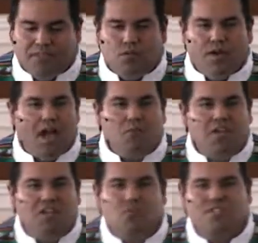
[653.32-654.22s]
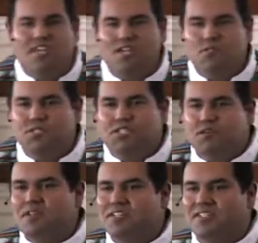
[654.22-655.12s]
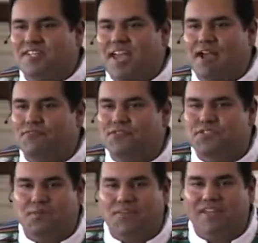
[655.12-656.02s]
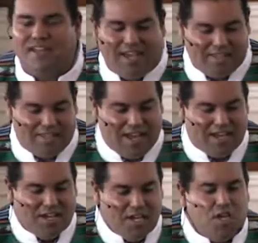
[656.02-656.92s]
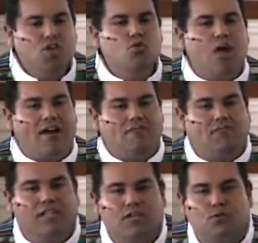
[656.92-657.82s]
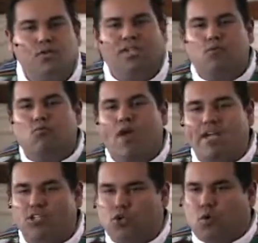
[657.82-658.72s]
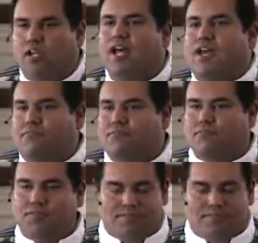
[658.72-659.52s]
How would anyone take you seriously after something like that? You have literally wrecked your life.